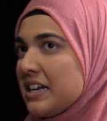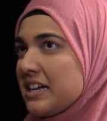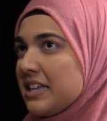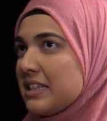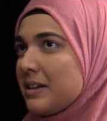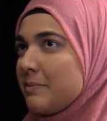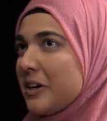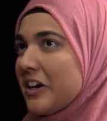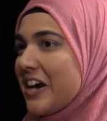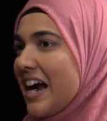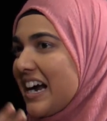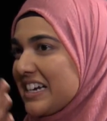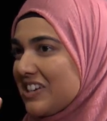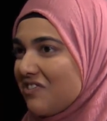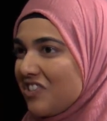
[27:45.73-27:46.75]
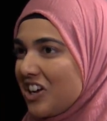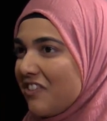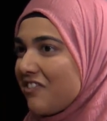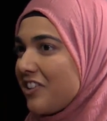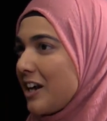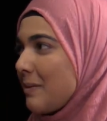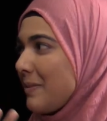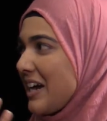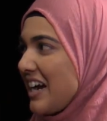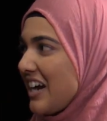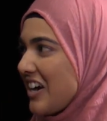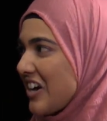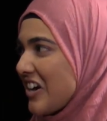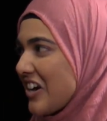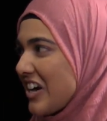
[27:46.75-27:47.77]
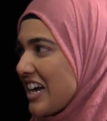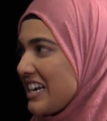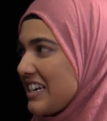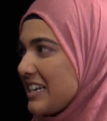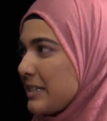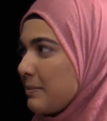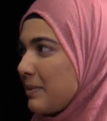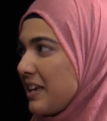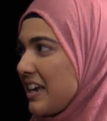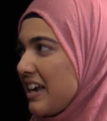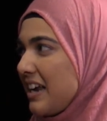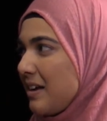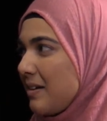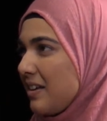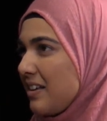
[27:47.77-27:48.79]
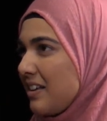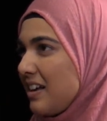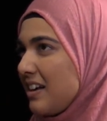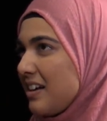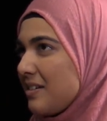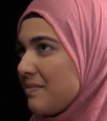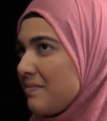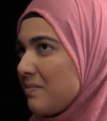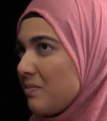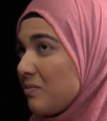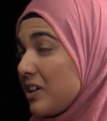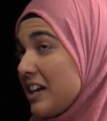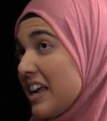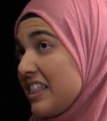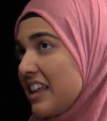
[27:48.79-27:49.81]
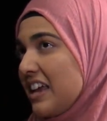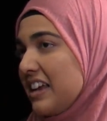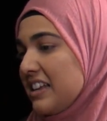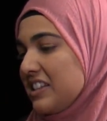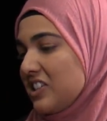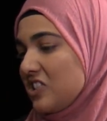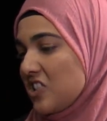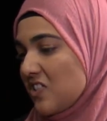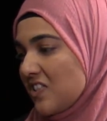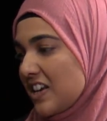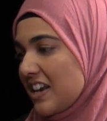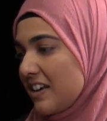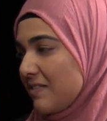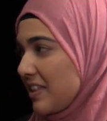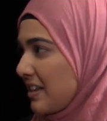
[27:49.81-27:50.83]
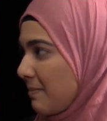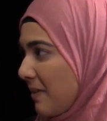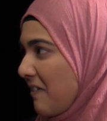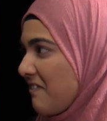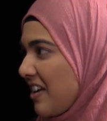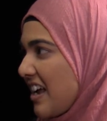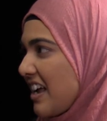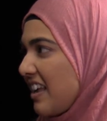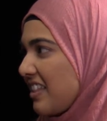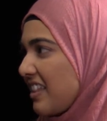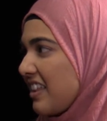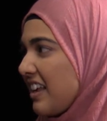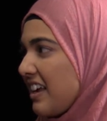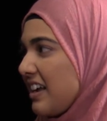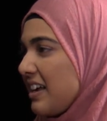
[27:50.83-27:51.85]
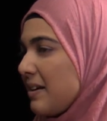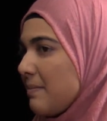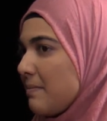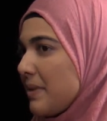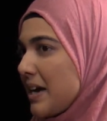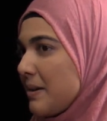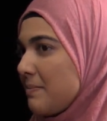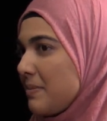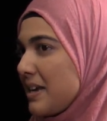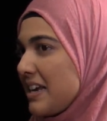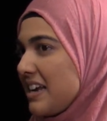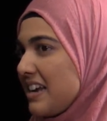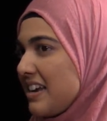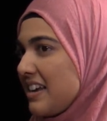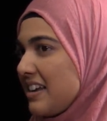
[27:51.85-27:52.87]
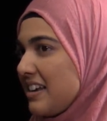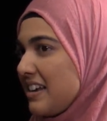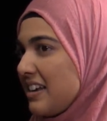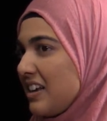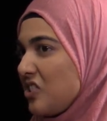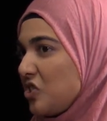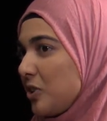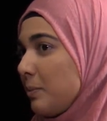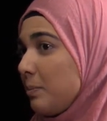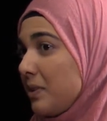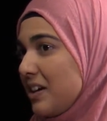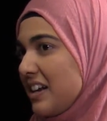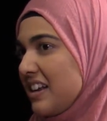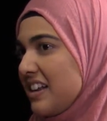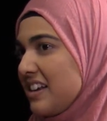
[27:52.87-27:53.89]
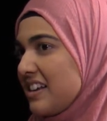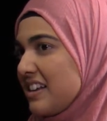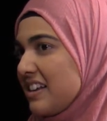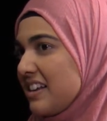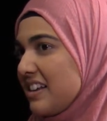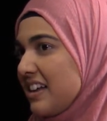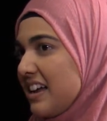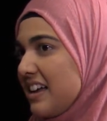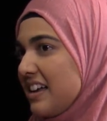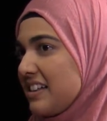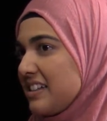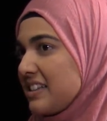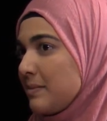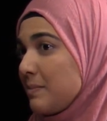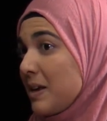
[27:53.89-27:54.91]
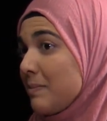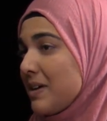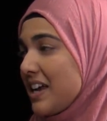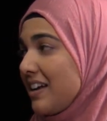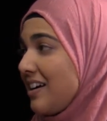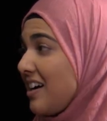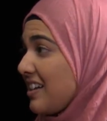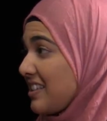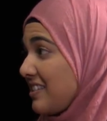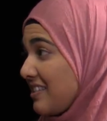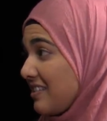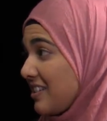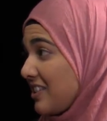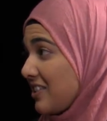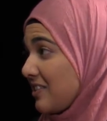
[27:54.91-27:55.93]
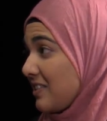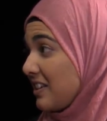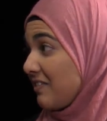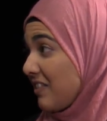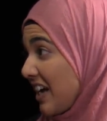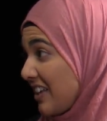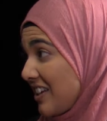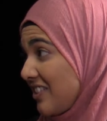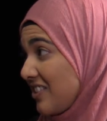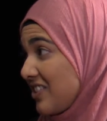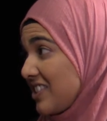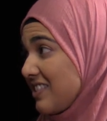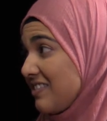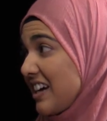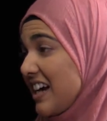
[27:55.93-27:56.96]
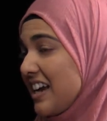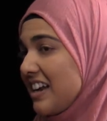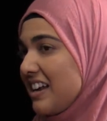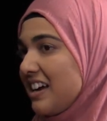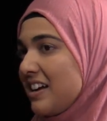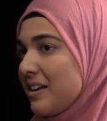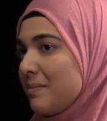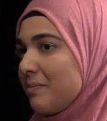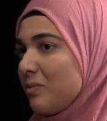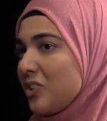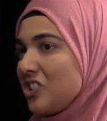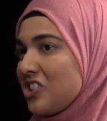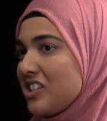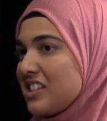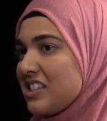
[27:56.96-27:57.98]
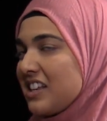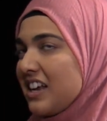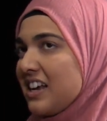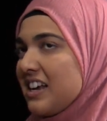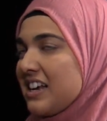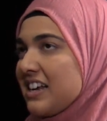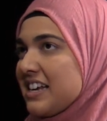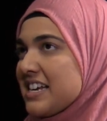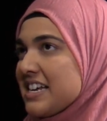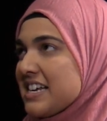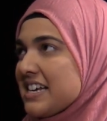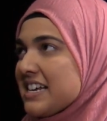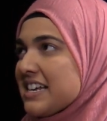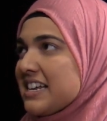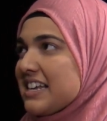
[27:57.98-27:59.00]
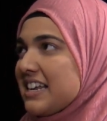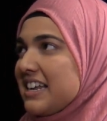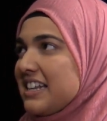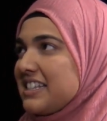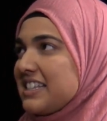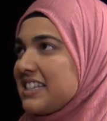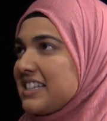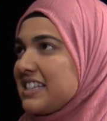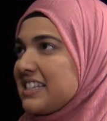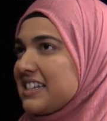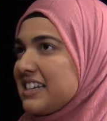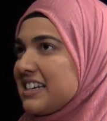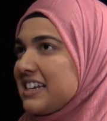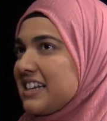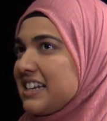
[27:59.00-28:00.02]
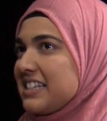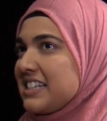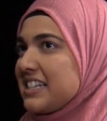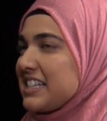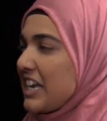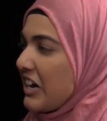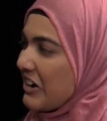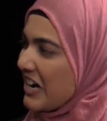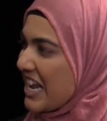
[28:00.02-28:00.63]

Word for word: the mere act of covering my hair and displaying um, what I think is a duty within my faith might be interpreted as me being hostile to their values, right? Um, which is, it's it's a scary